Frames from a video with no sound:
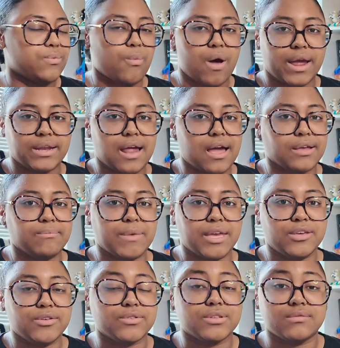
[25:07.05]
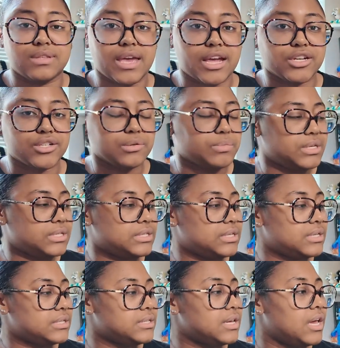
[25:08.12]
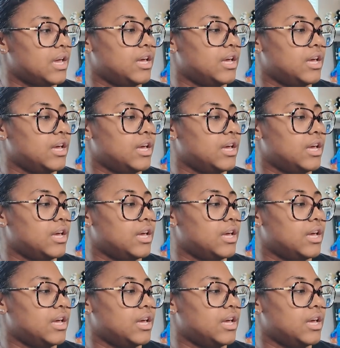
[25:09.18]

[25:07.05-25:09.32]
Why not make use of the extra pieces?